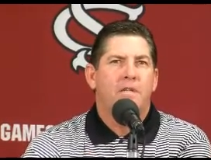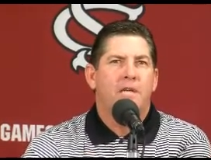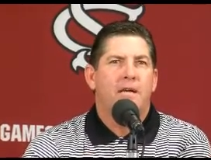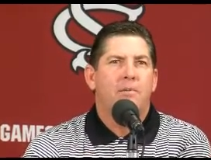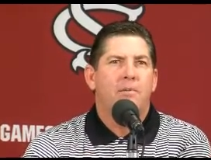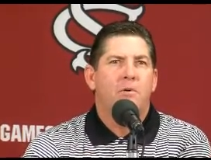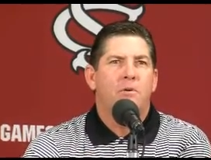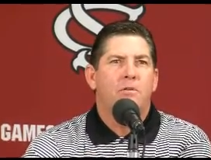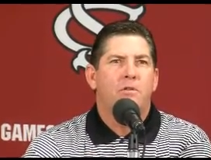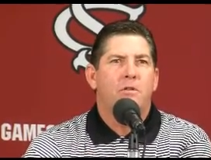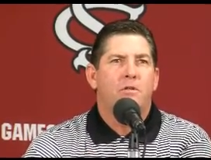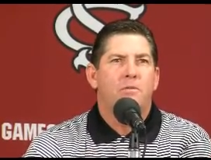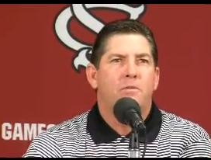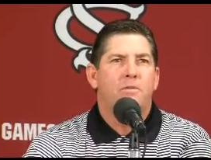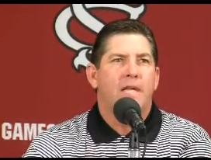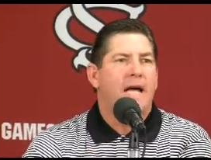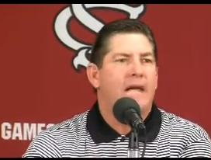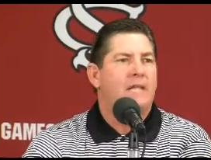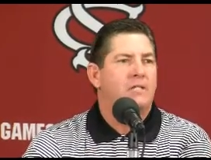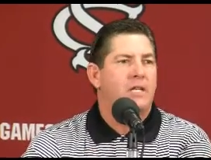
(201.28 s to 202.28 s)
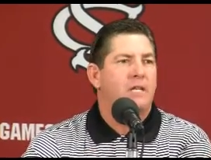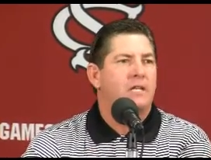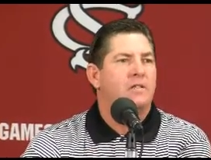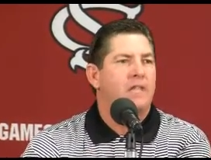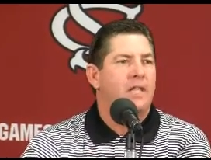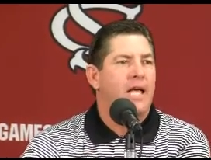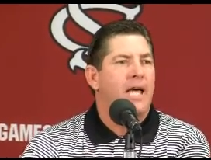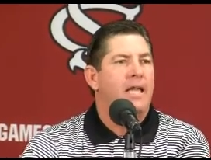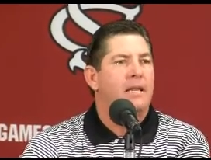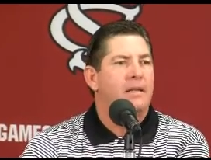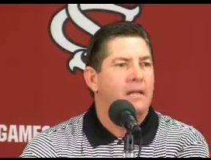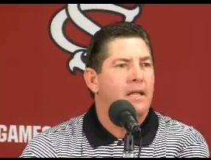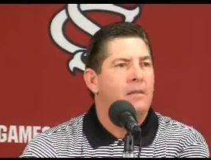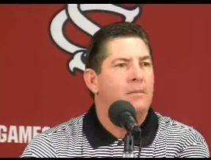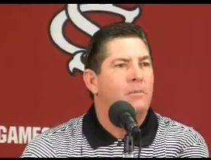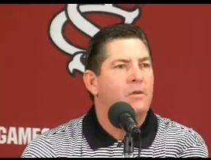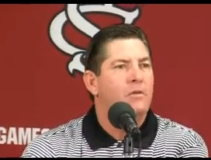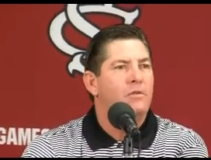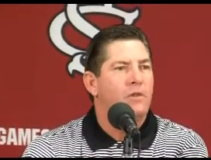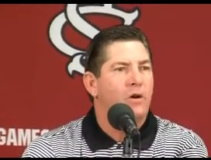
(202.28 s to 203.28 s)
was able to digest that
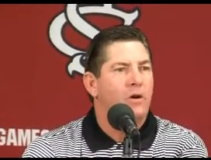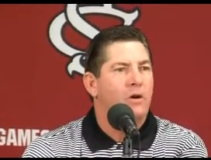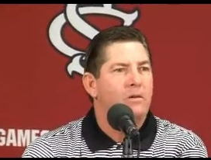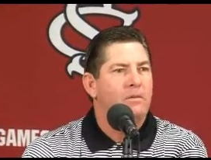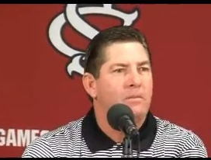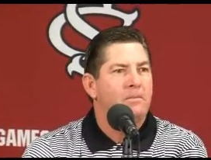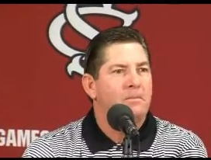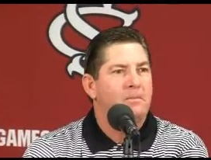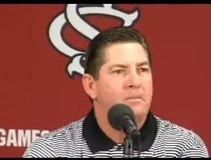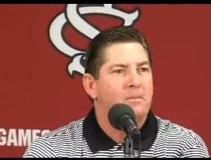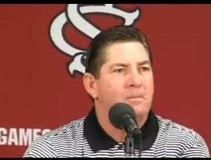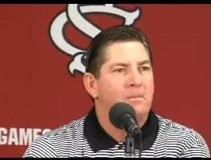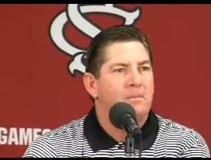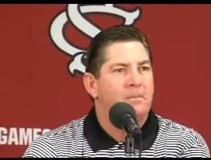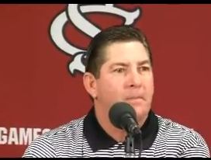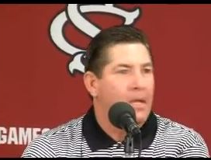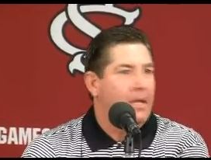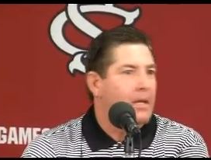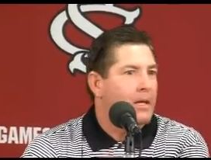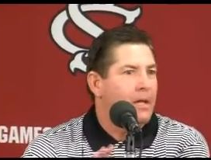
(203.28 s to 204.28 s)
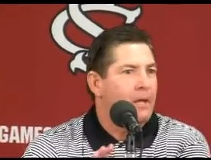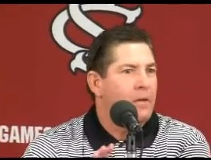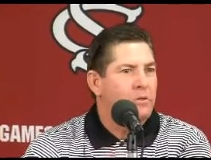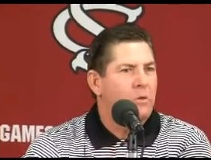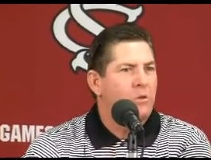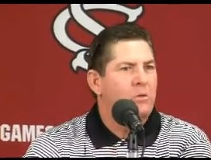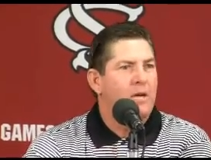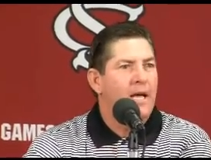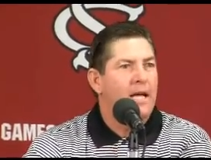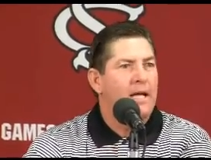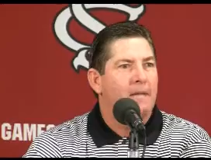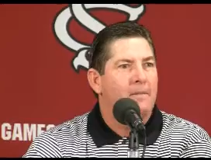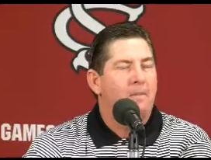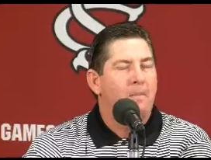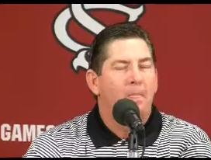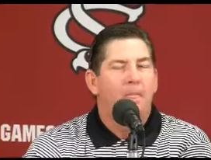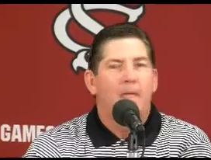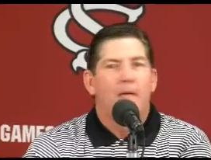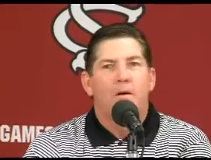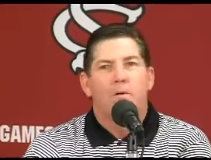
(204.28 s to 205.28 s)
and move on. That was okay.
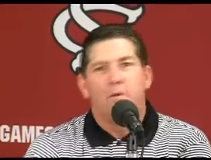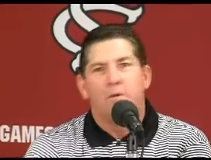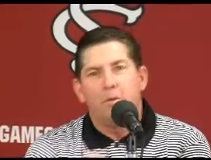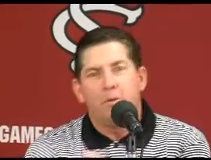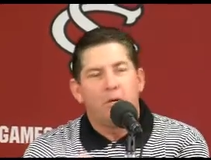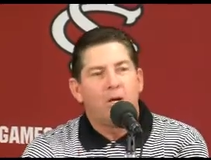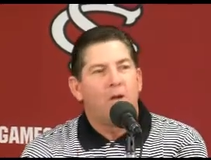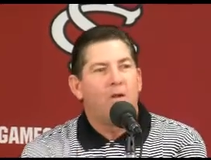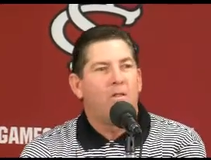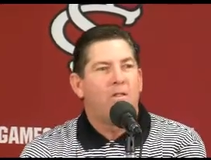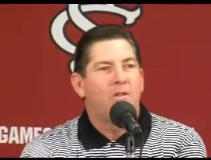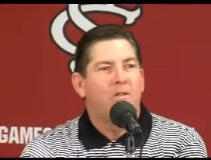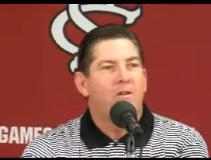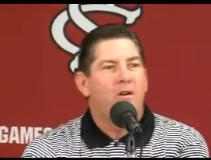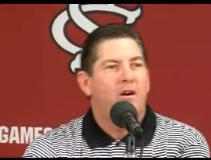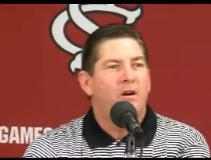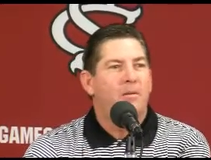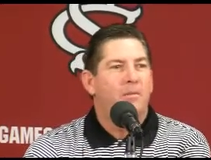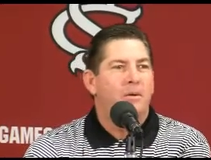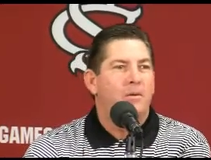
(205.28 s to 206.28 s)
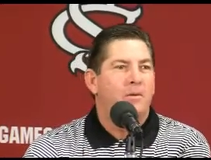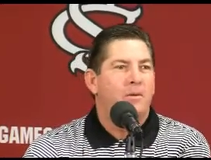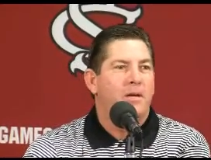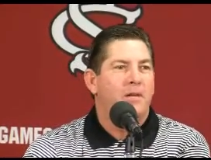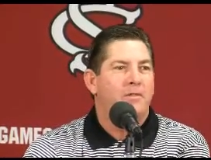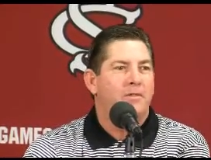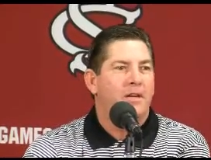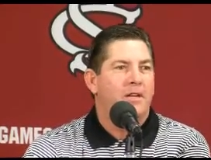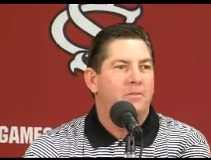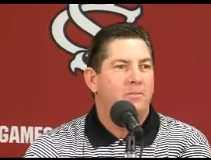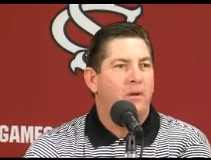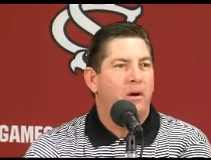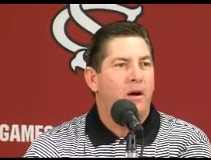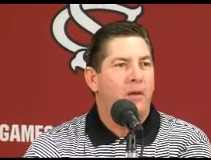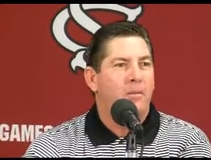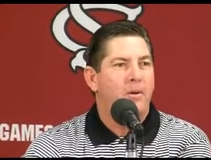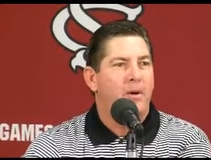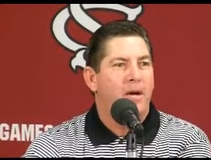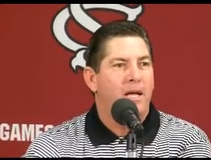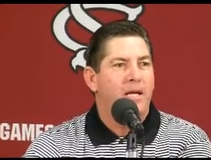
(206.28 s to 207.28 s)
Well, then we go to the tournament. We face
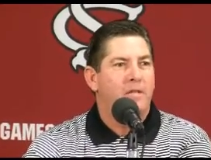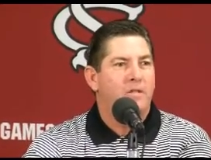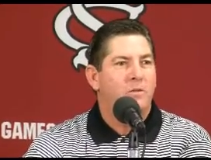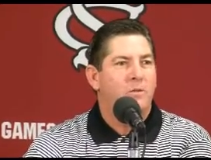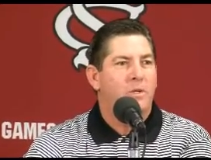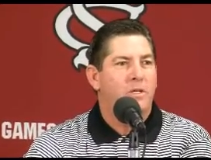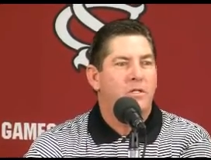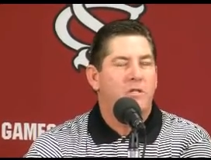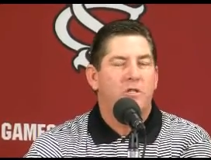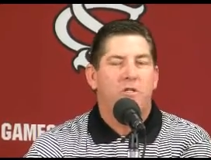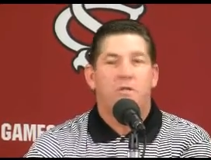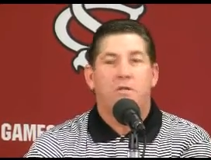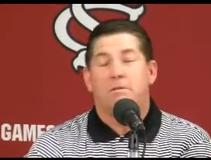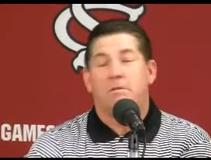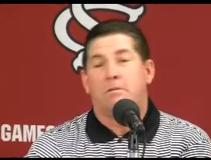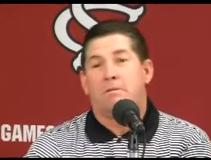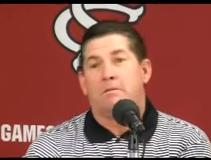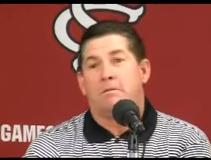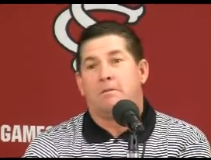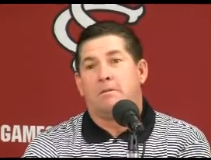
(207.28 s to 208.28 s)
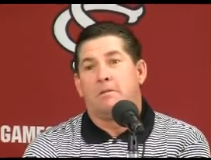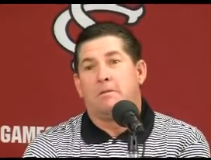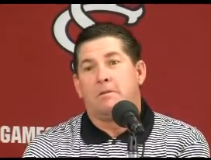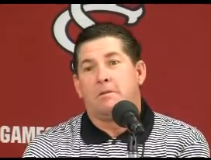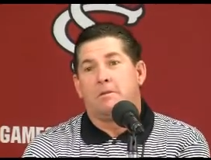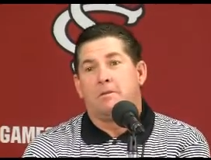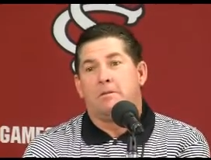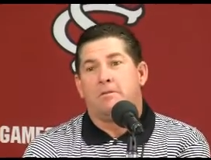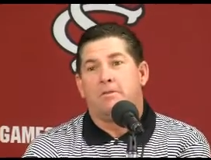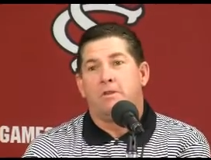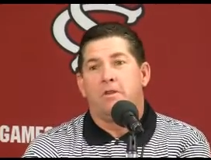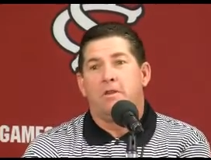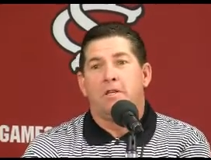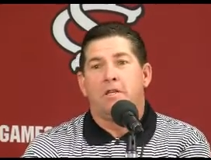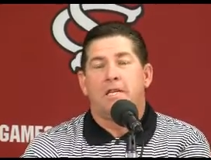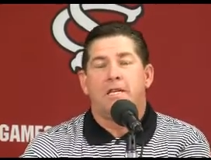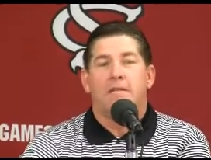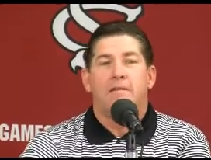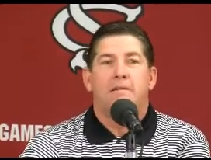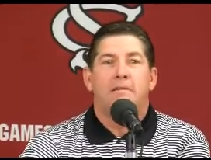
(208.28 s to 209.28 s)
Pomerantz, which, if you
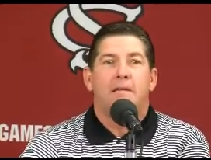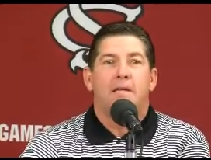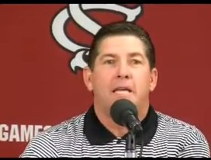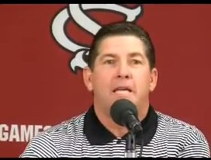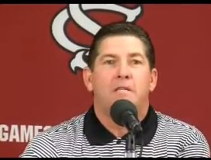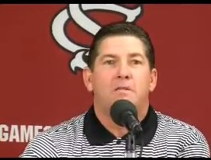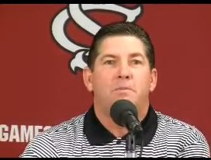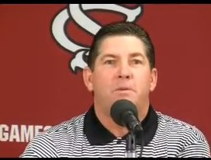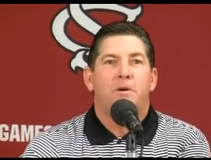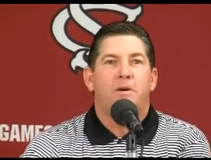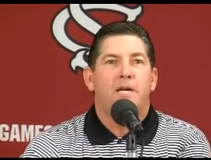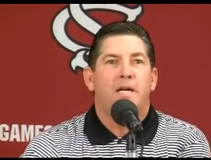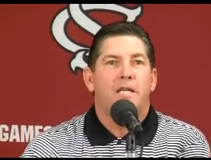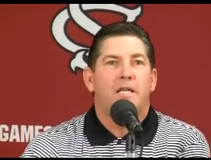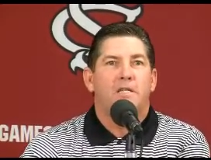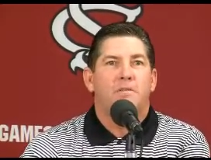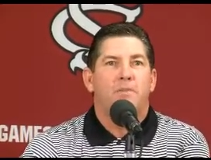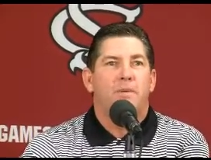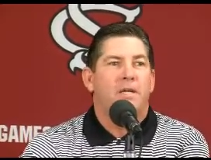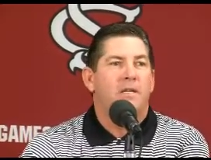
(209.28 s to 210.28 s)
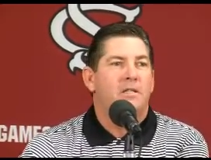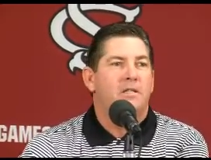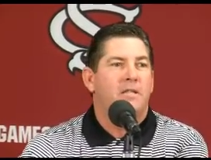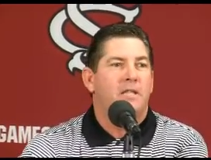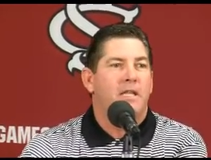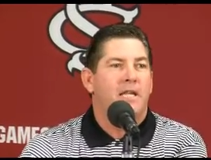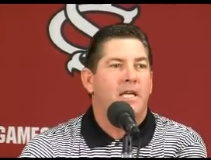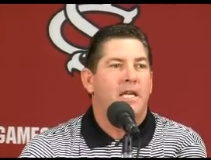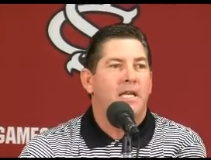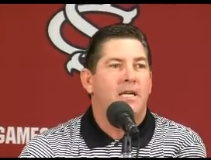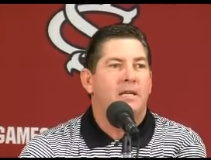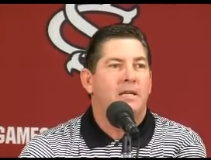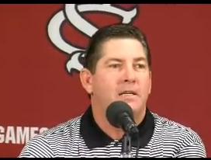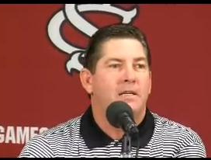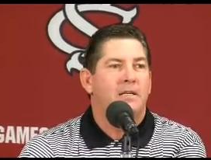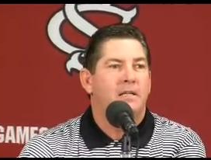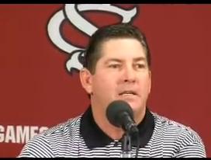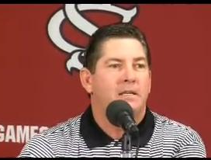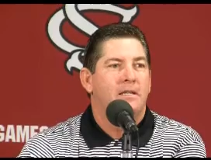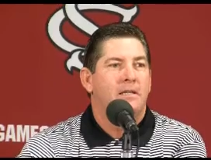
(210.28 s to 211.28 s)
look at hits per innings pitch that he
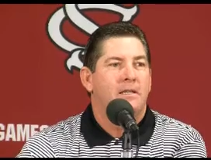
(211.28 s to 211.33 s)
